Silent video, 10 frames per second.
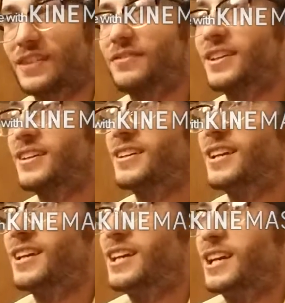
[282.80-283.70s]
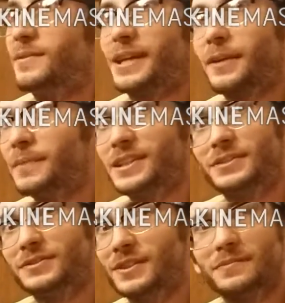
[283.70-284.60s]
I figured, like, I
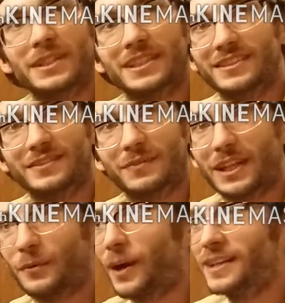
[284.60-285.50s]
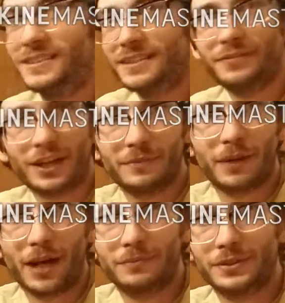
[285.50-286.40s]
bet you somebody's like, why doesn't he fucking
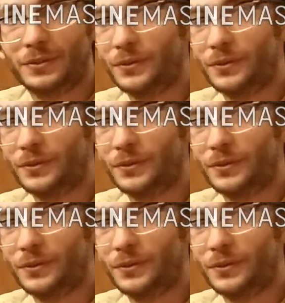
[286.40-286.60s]
pop the